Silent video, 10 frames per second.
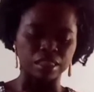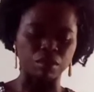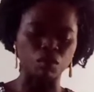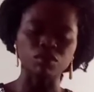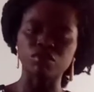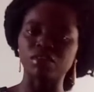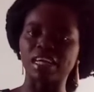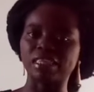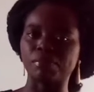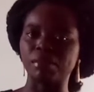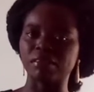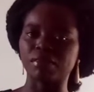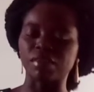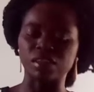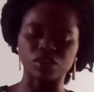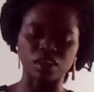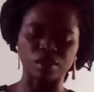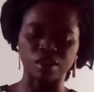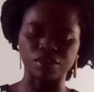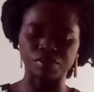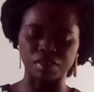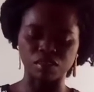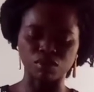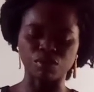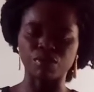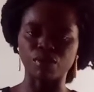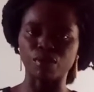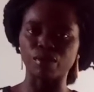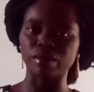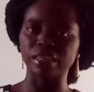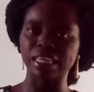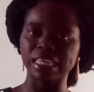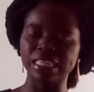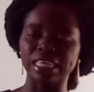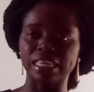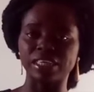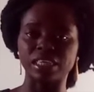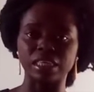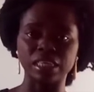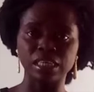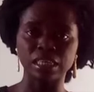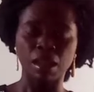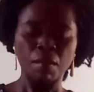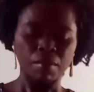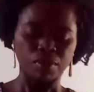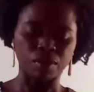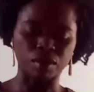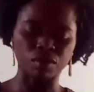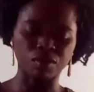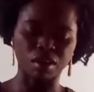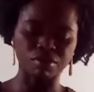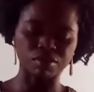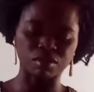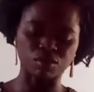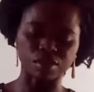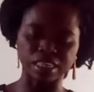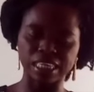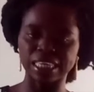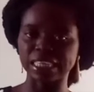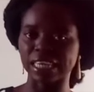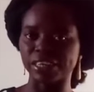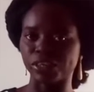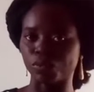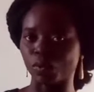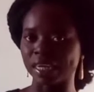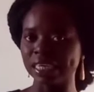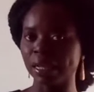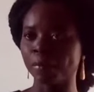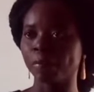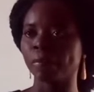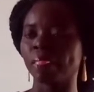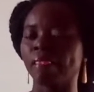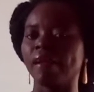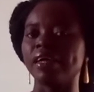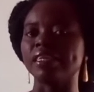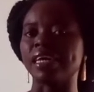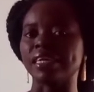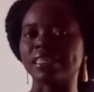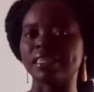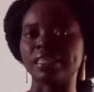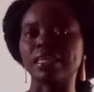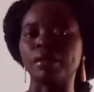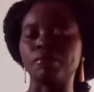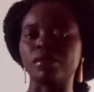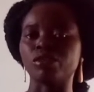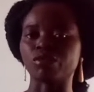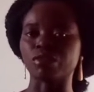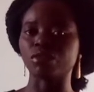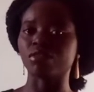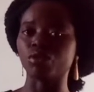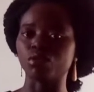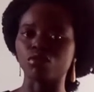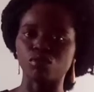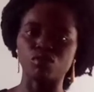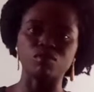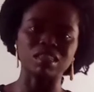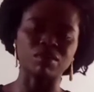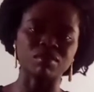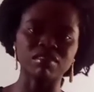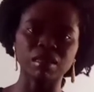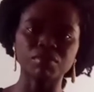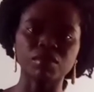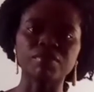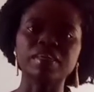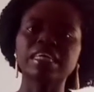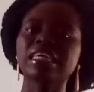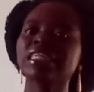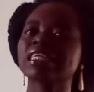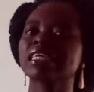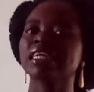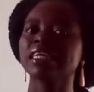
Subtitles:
they want you to get a basic foundational knowledge of it. So for heat energy, you are going to have to study heat energy 1 that introduced you to the concept of heat,